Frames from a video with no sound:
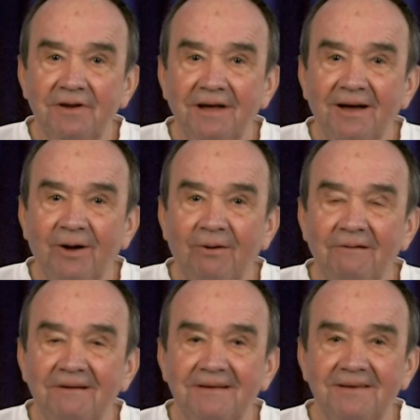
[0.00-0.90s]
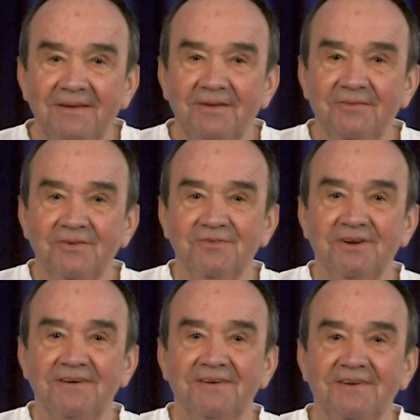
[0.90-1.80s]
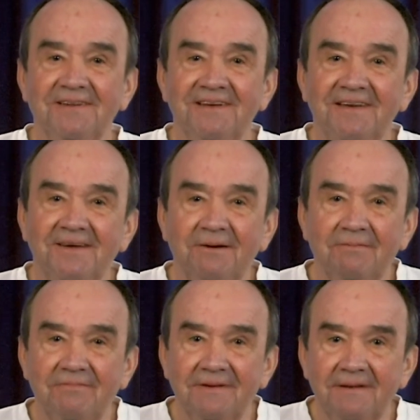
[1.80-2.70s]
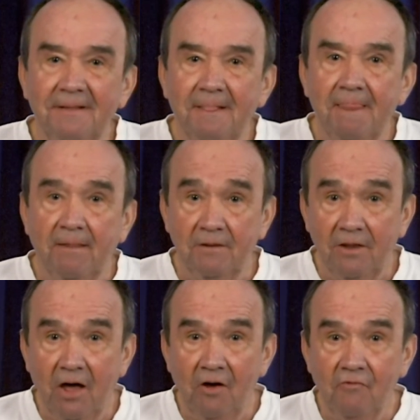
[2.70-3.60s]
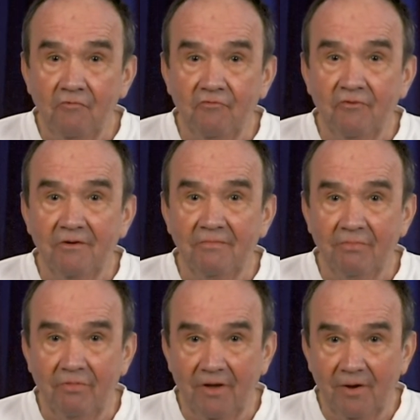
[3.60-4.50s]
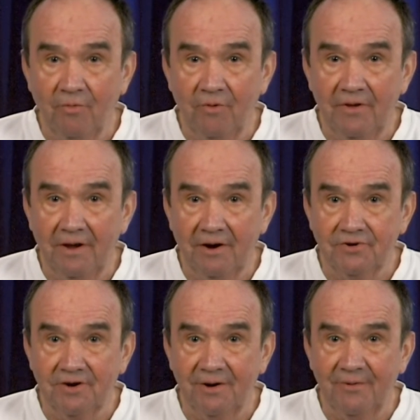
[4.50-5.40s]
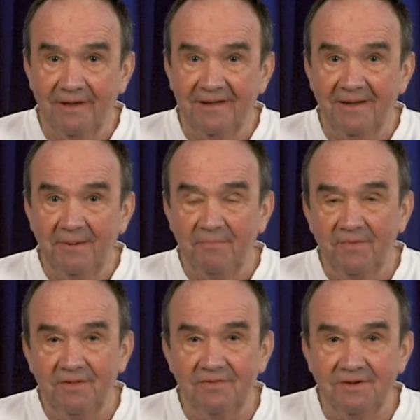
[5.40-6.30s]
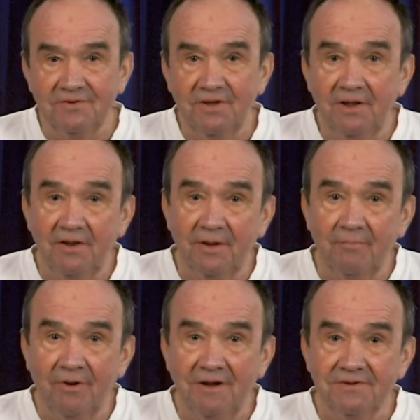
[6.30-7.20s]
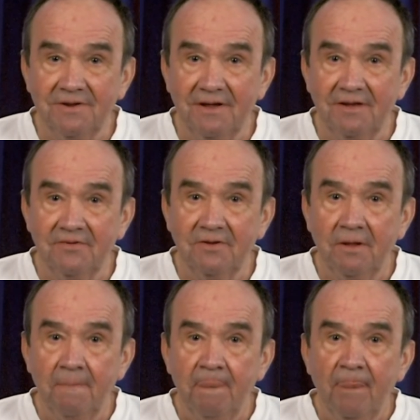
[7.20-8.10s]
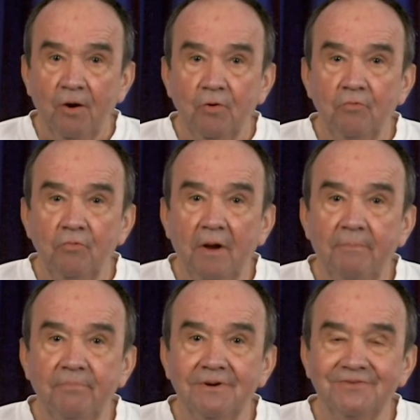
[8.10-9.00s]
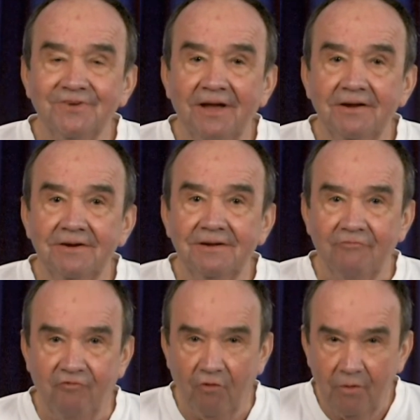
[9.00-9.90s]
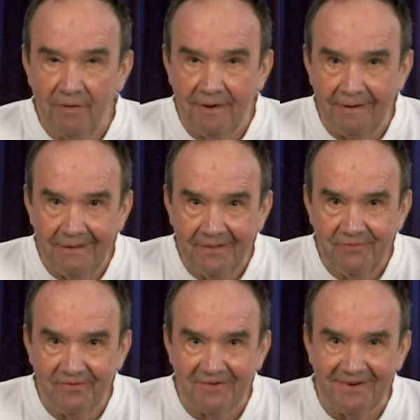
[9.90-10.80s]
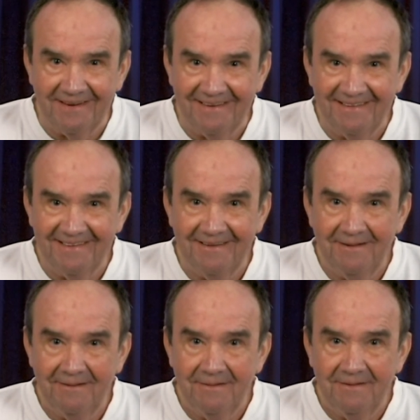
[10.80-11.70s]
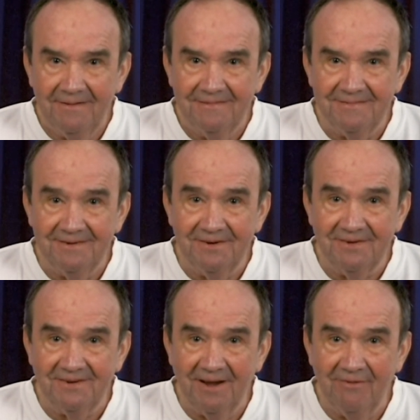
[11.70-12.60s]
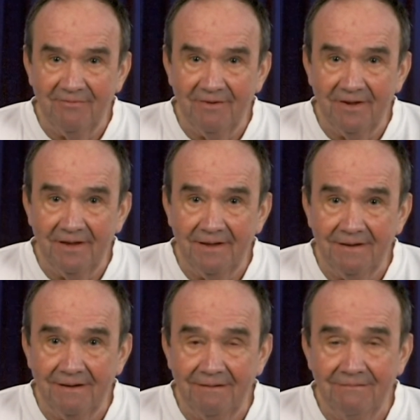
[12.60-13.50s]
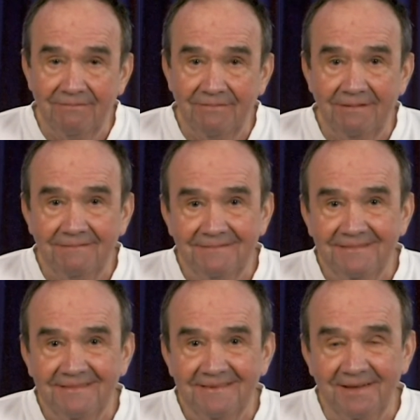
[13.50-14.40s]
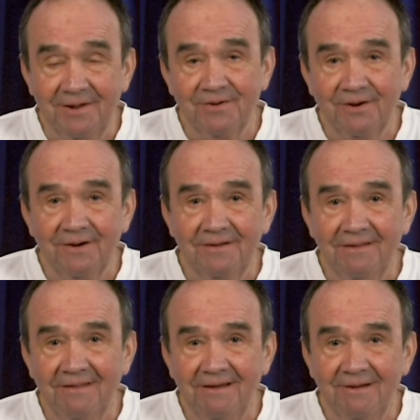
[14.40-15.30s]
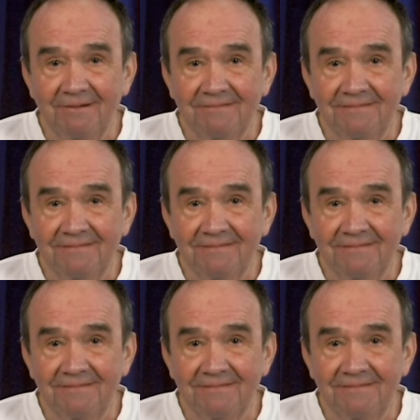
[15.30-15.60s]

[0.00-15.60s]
now in the certainty of the love that we are sharing in this healing process represent for an instant the discovery of eternal love.